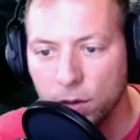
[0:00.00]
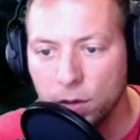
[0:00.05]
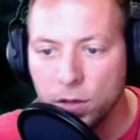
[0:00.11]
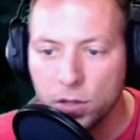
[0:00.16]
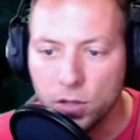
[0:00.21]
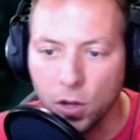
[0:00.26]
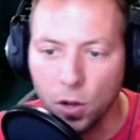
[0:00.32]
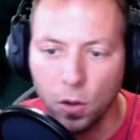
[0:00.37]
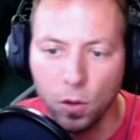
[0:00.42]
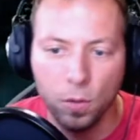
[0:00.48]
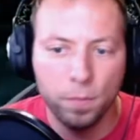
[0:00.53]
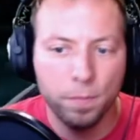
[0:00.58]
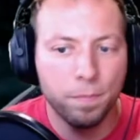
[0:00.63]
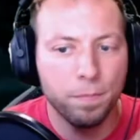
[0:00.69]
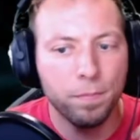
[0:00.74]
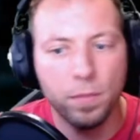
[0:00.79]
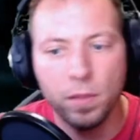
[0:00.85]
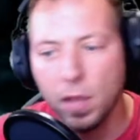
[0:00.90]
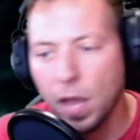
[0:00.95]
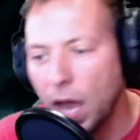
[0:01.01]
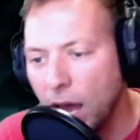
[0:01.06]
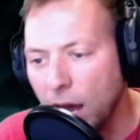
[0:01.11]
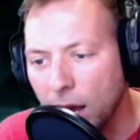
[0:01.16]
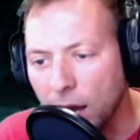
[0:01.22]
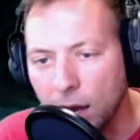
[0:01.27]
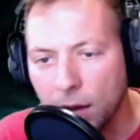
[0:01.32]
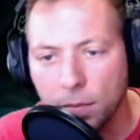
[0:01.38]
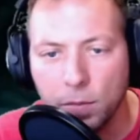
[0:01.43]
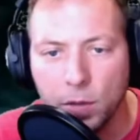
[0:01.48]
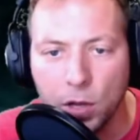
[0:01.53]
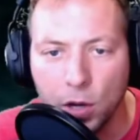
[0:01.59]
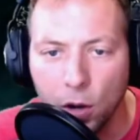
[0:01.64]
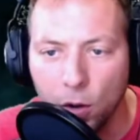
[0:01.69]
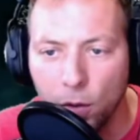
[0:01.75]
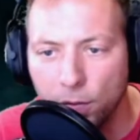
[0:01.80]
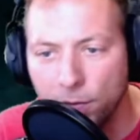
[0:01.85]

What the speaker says: So, hey, you know,